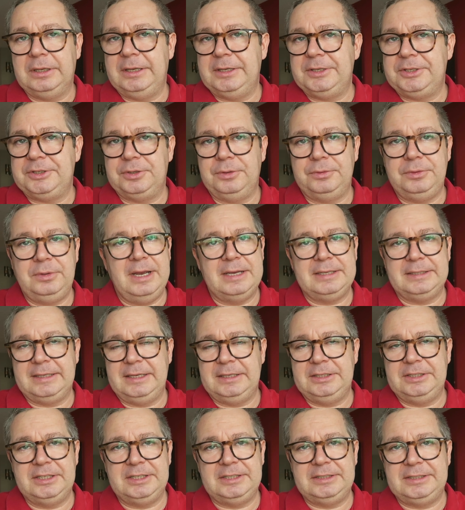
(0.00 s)
list so you guys
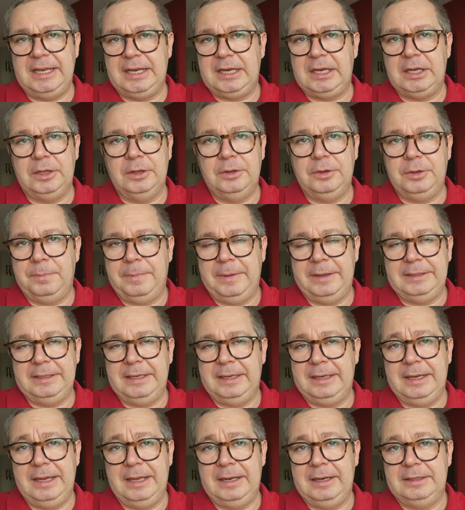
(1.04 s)
can just take a look but
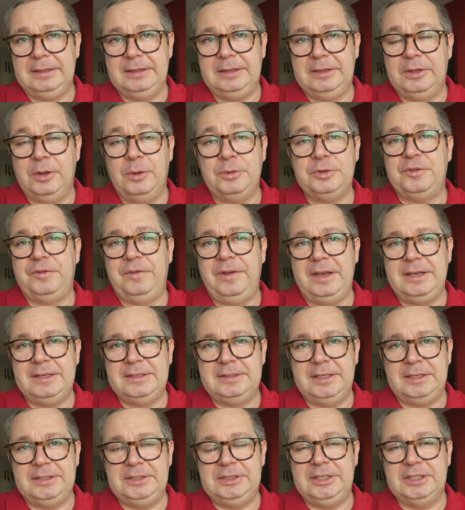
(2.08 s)
again those
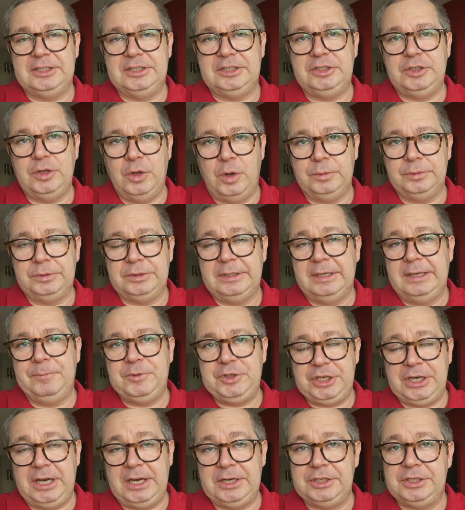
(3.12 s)
things that just don't
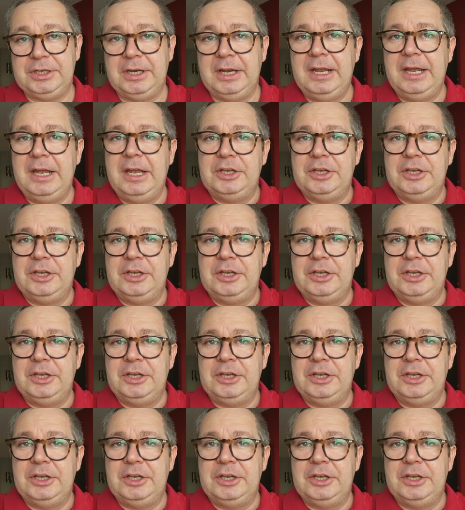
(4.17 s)
change